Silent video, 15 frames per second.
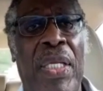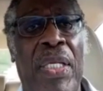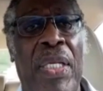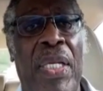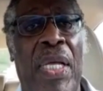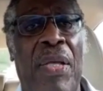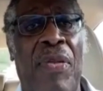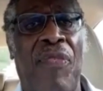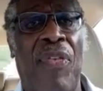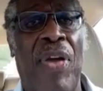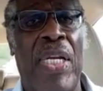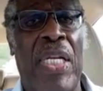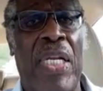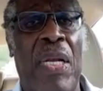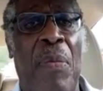They can
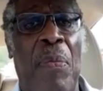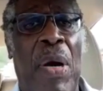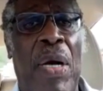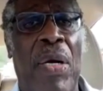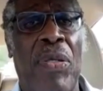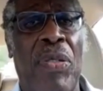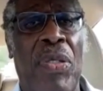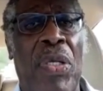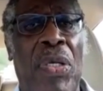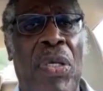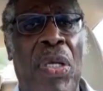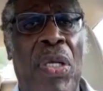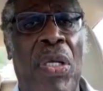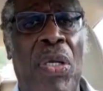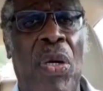find it in Barnes and
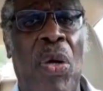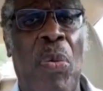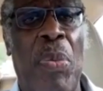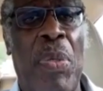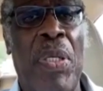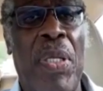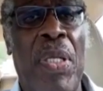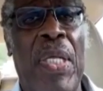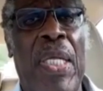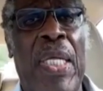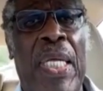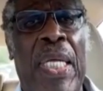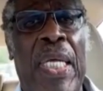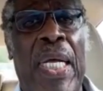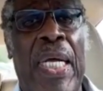Noble.
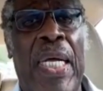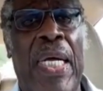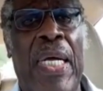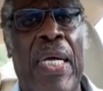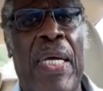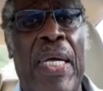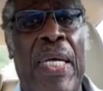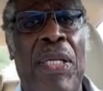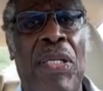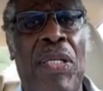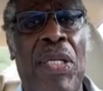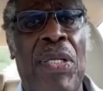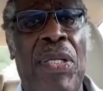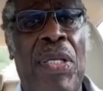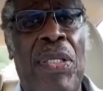And
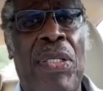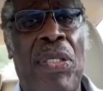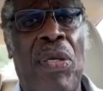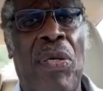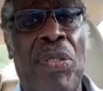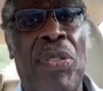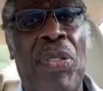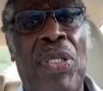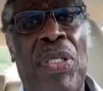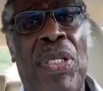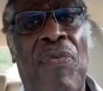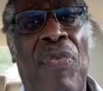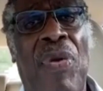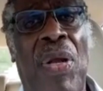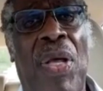it's also in
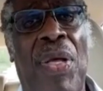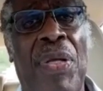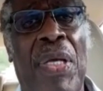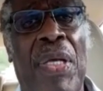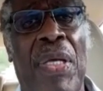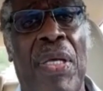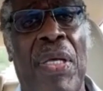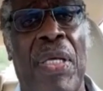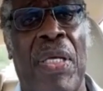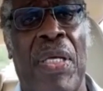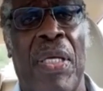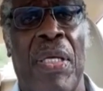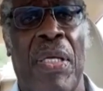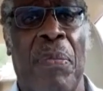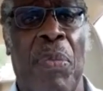several other
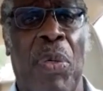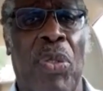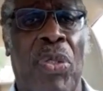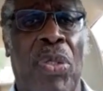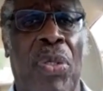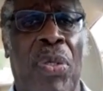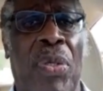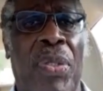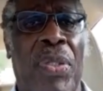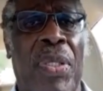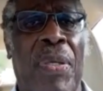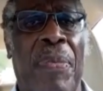bookstores.